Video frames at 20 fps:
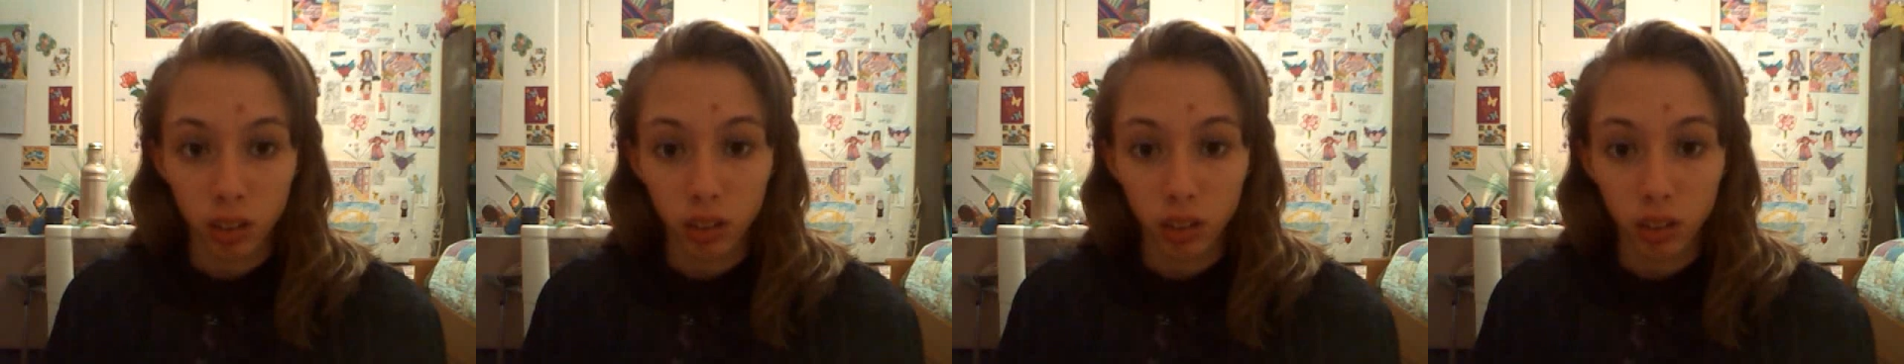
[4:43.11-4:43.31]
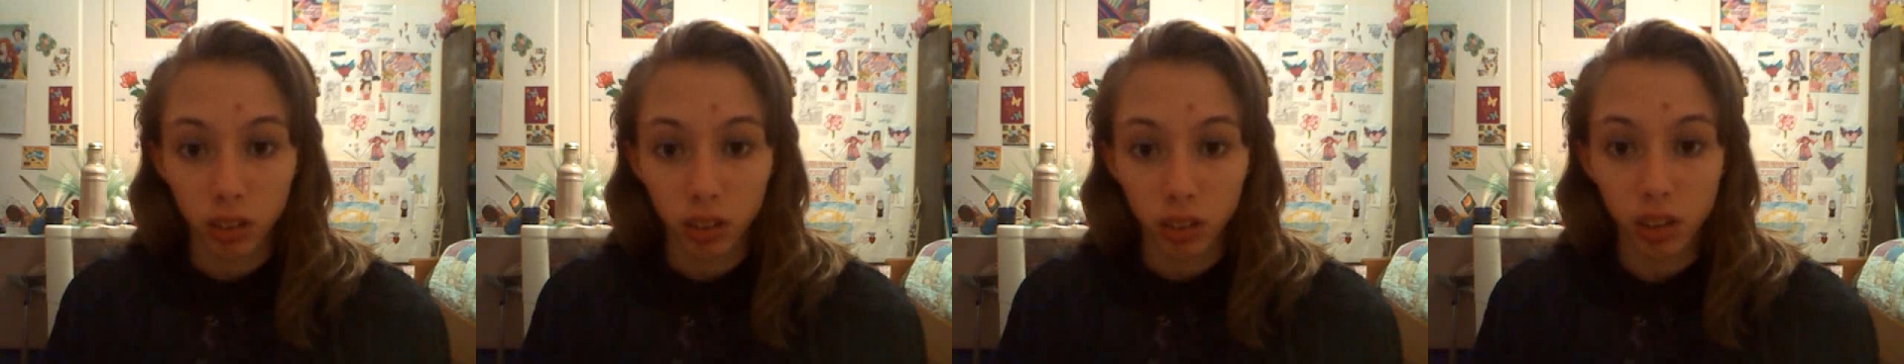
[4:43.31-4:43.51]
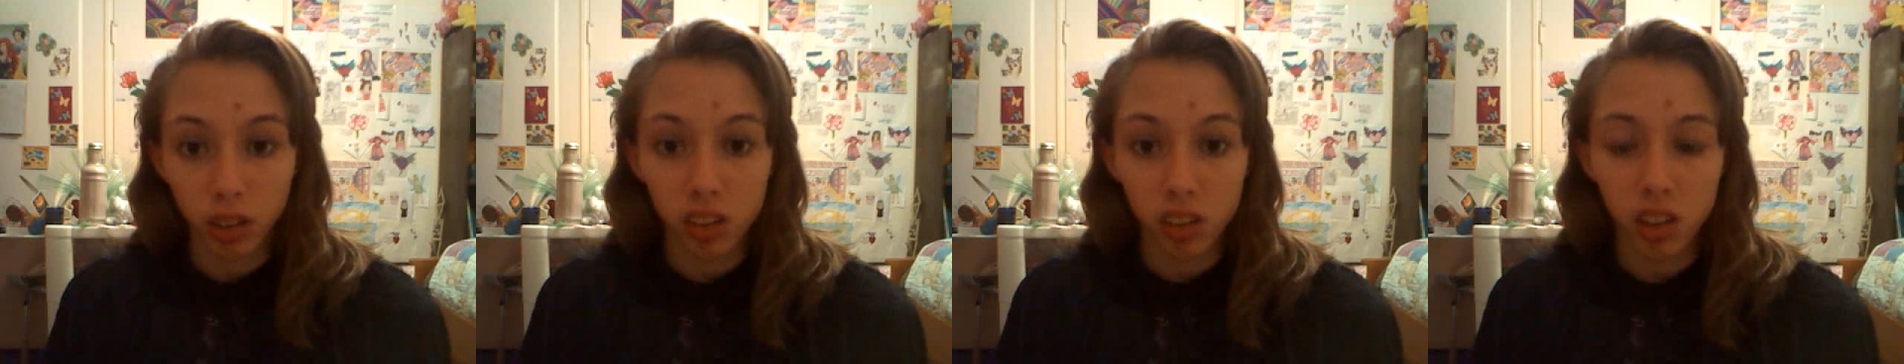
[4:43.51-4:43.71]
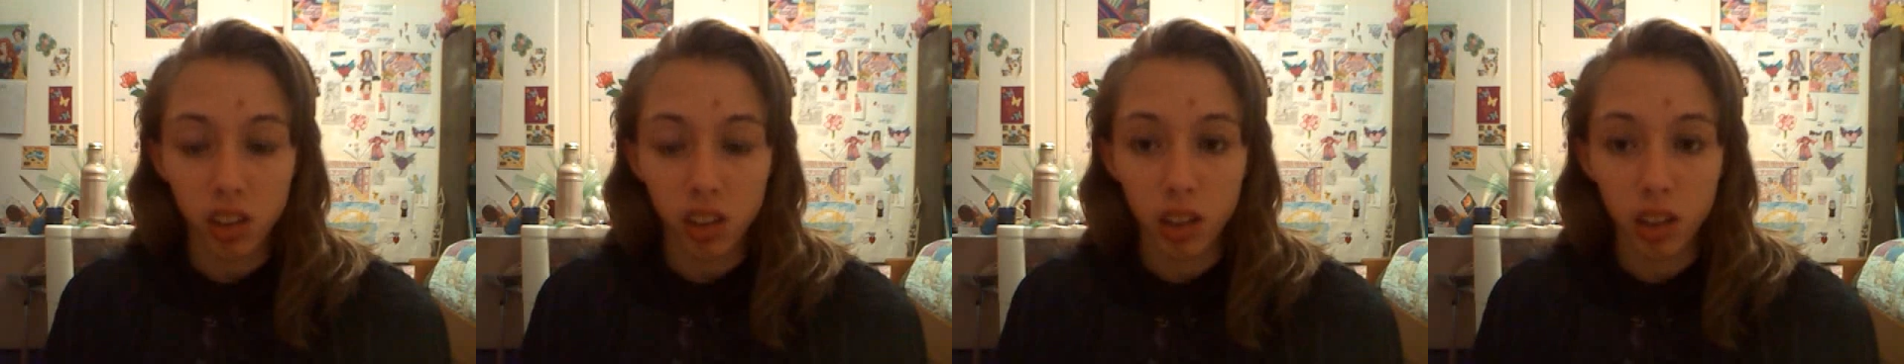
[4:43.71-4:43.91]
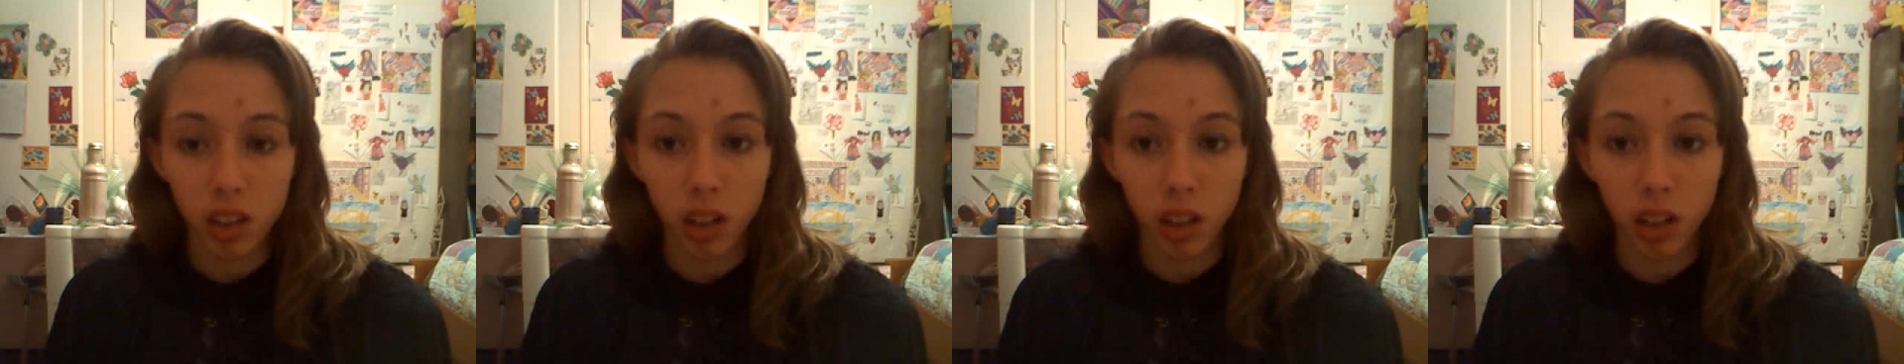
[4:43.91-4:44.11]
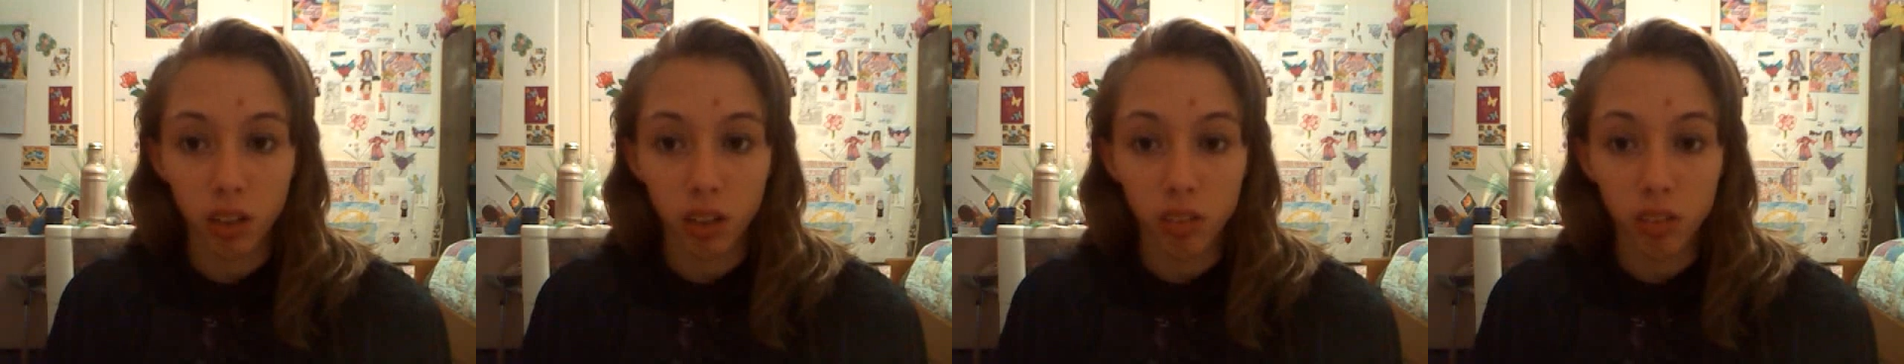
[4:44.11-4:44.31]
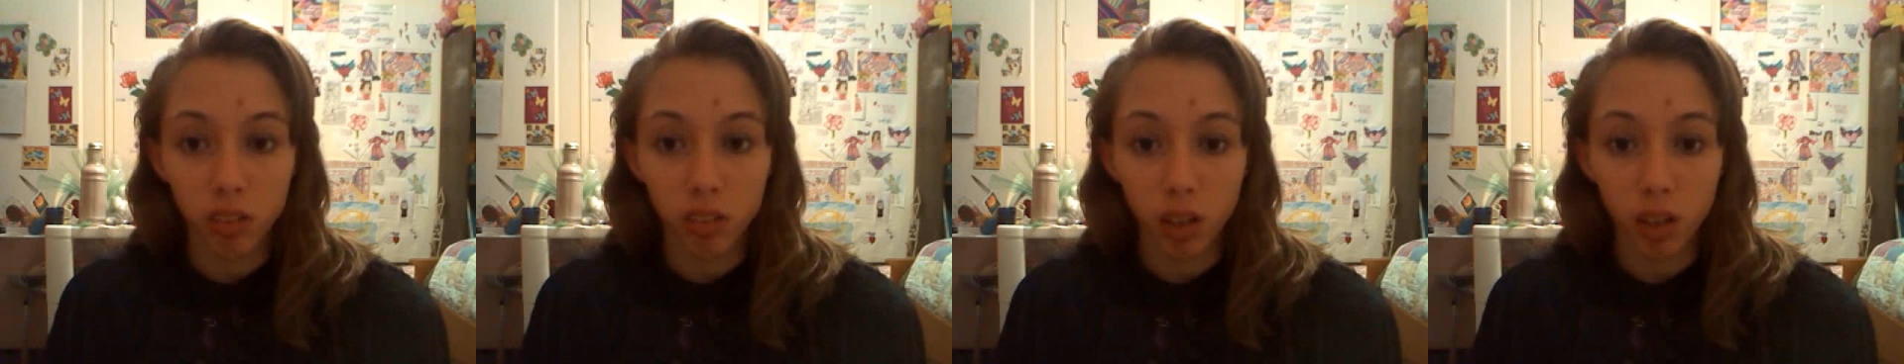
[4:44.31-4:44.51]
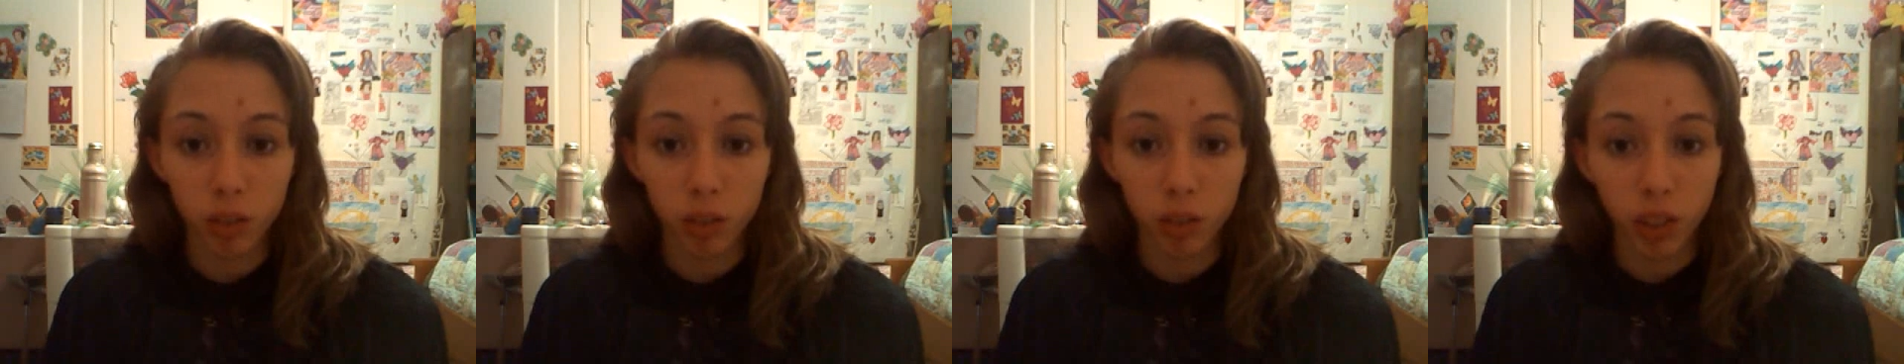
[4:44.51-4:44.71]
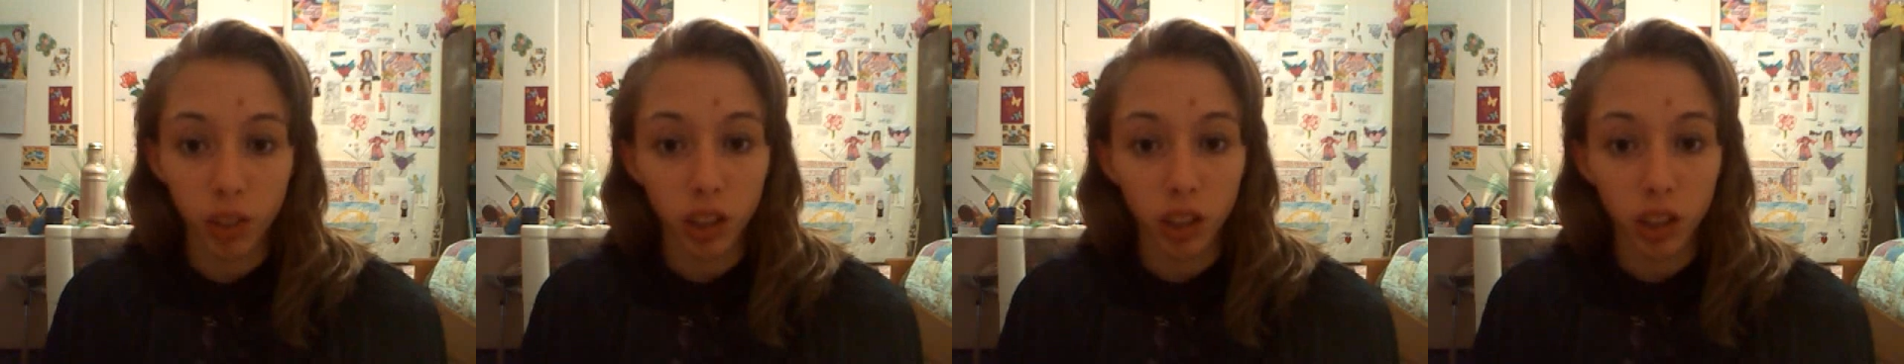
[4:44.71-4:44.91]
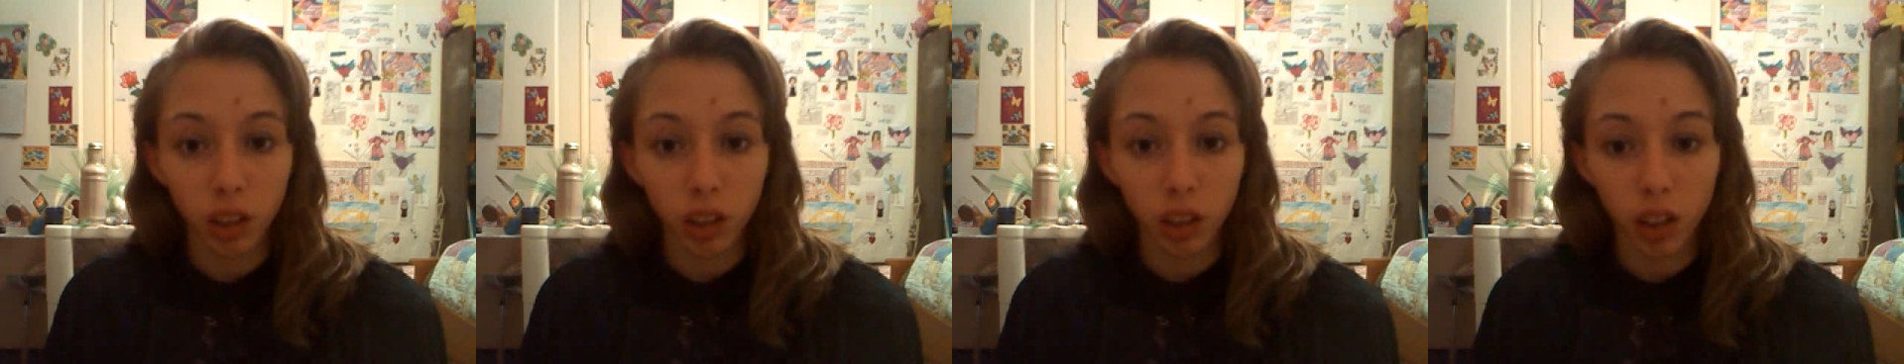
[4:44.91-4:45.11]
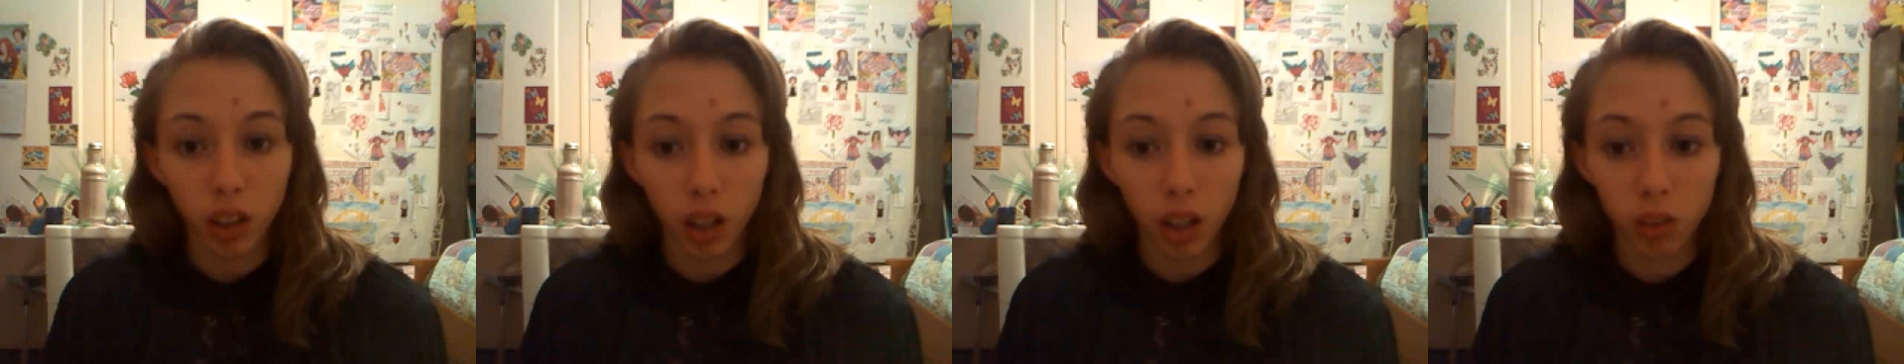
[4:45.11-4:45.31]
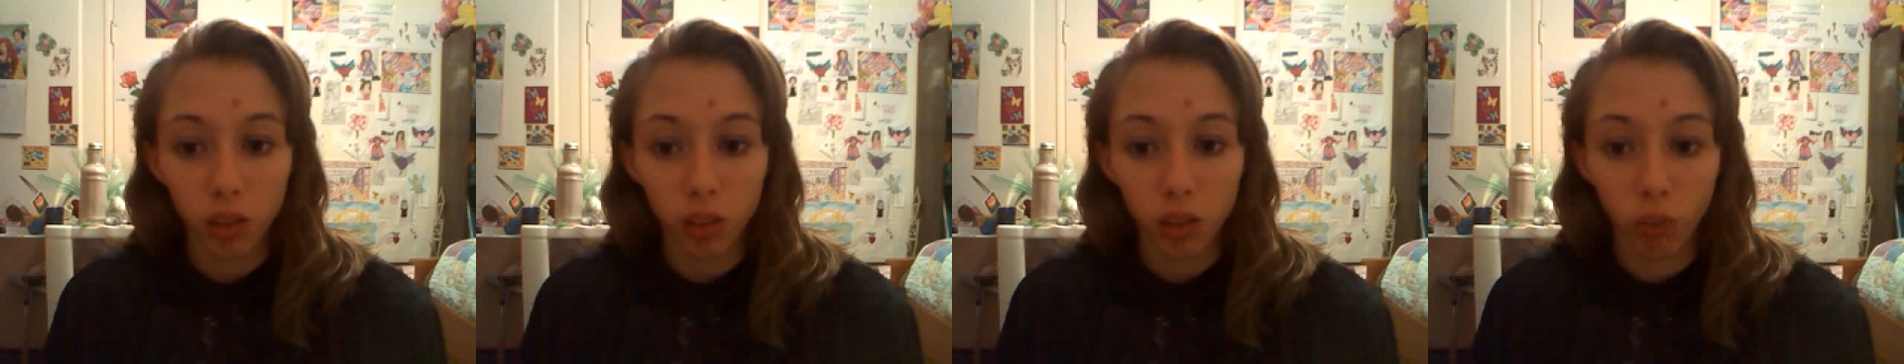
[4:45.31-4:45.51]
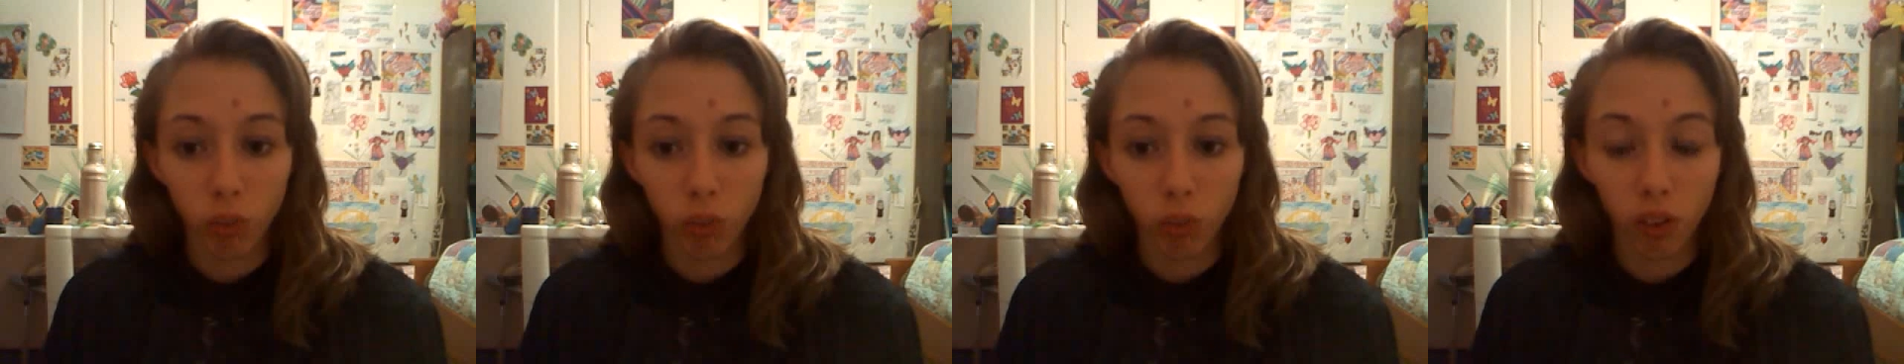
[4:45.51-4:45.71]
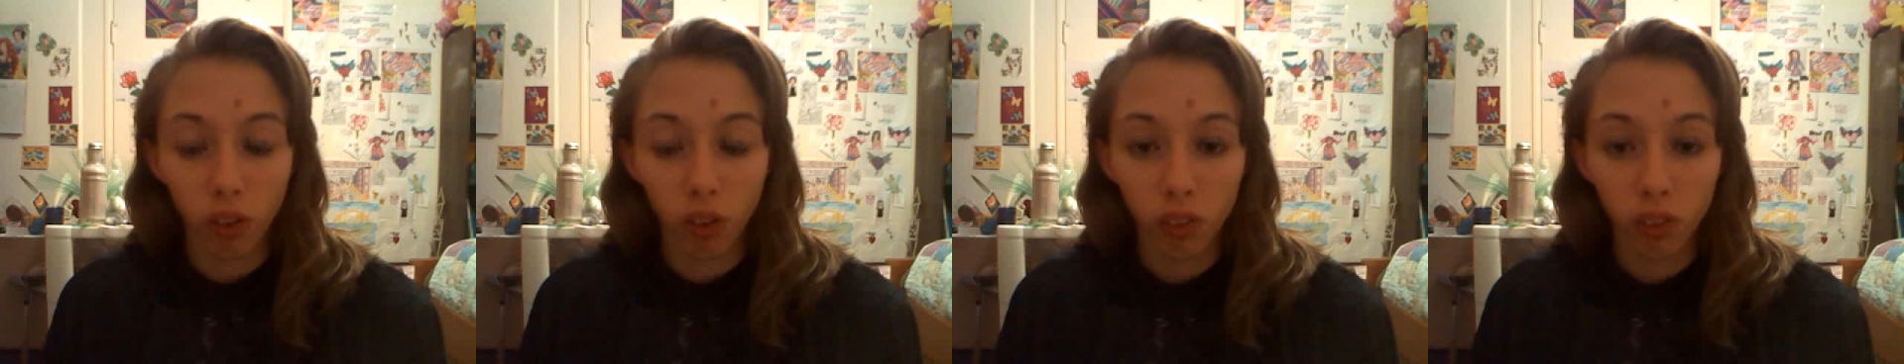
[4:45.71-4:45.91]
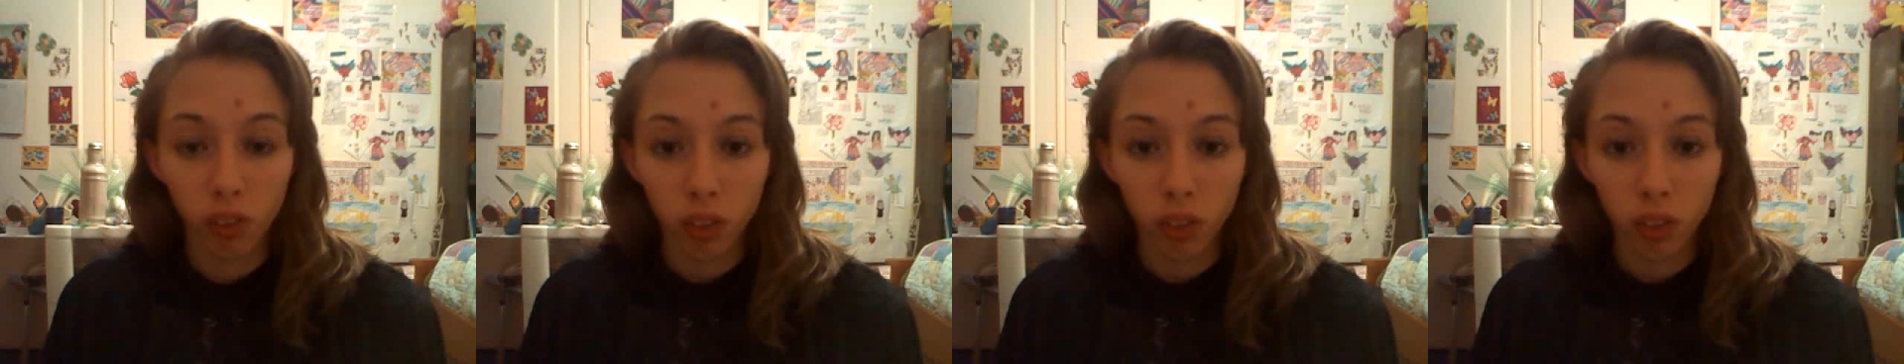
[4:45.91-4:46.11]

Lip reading: She would just sit there and stare blankly at the wall,